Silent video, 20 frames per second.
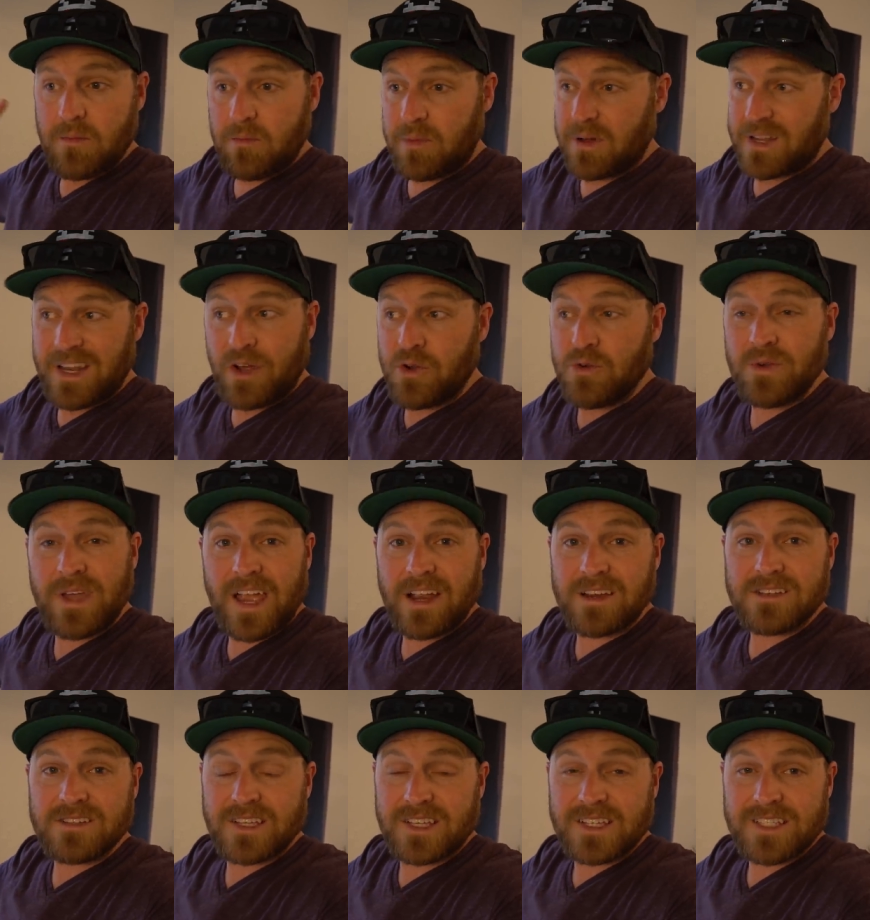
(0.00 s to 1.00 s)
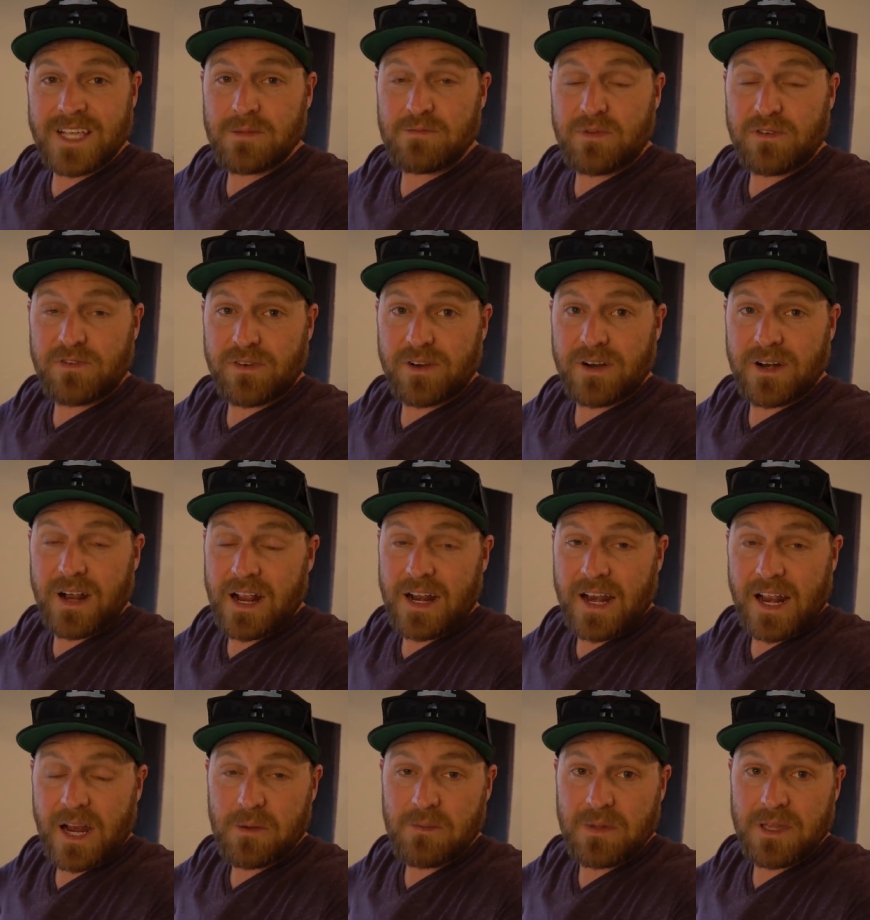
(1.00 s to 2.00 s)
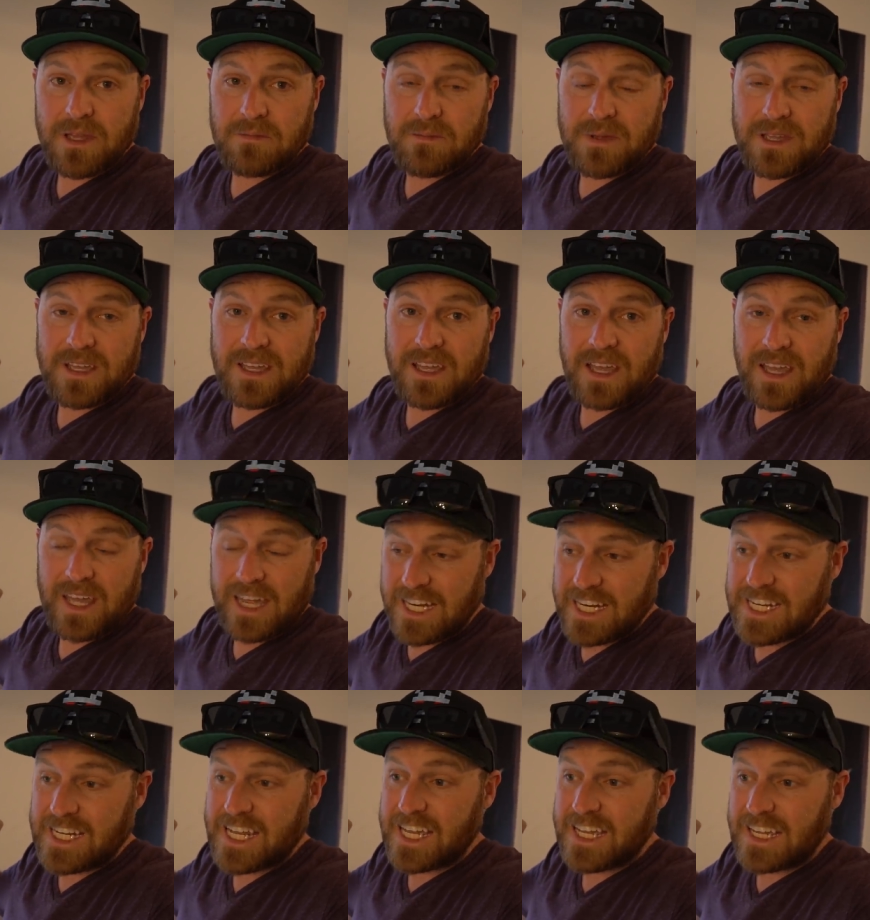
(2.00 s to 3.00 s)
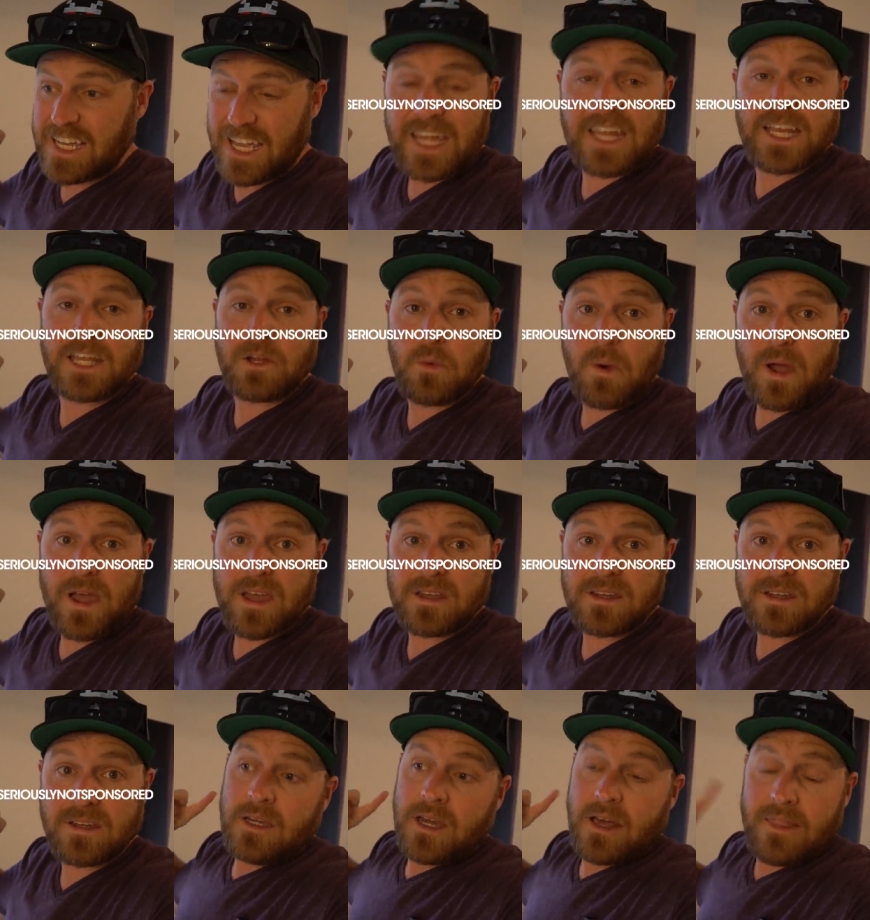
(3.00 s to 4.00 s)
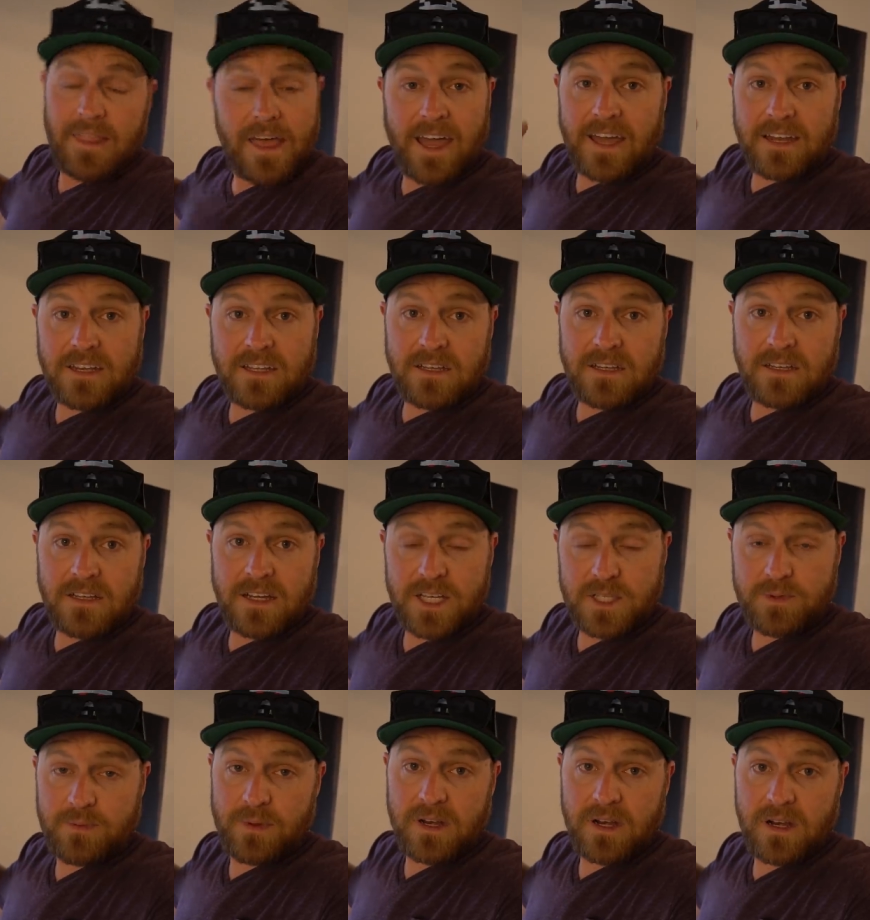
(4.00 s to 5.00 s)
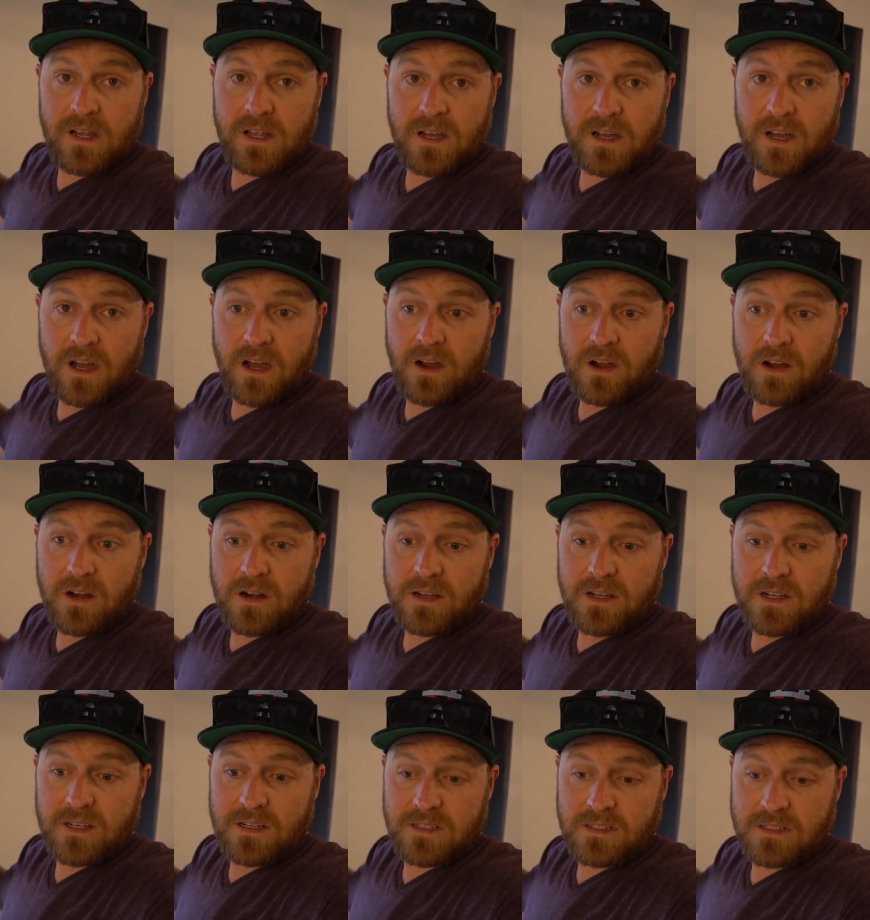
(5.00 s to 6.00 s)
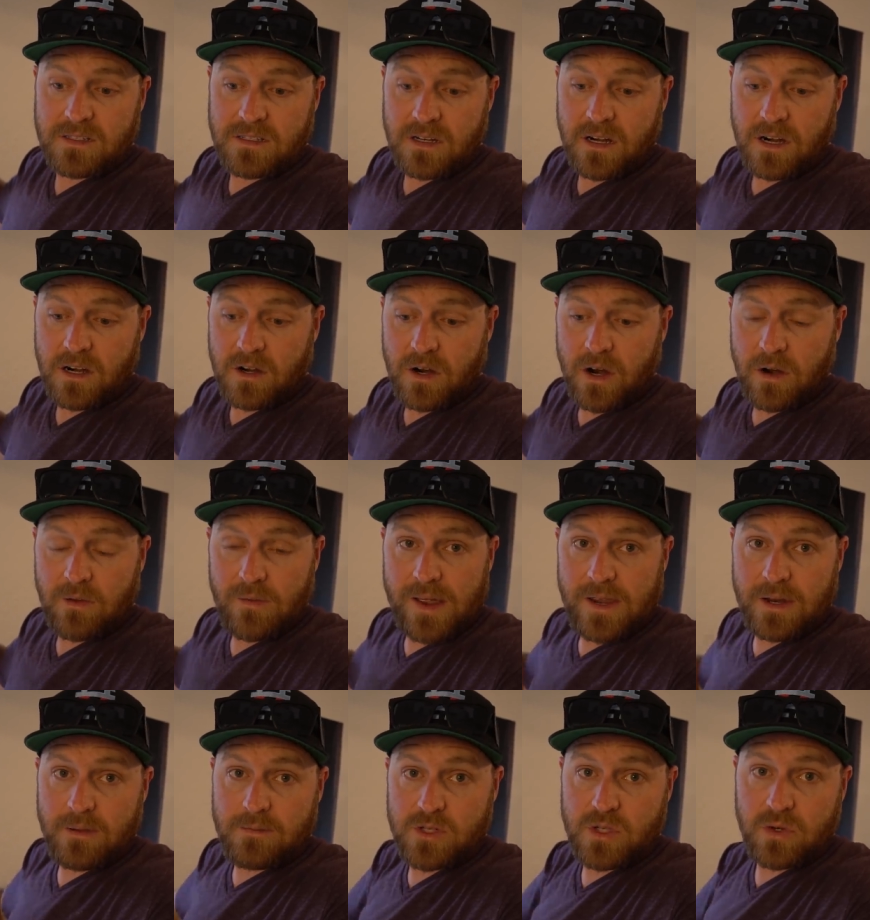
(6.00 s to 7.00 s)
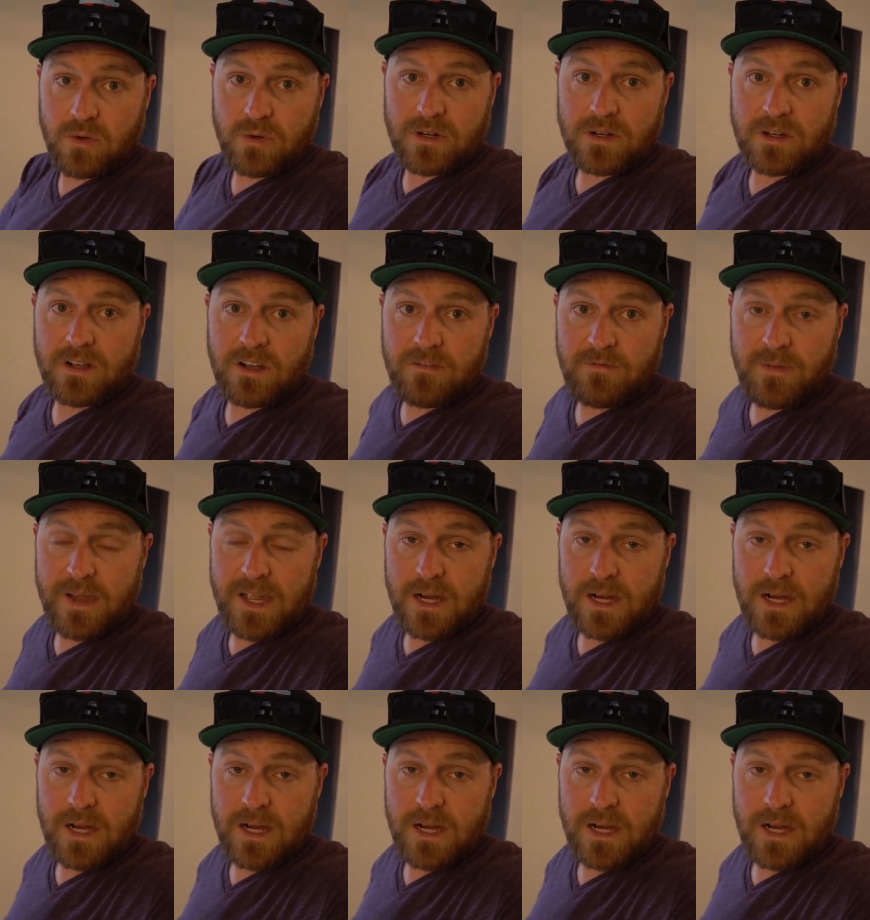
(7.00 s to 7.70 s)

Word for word: but who cares, because I preferred an Airbnb any day anyway. And that has been our random tour of my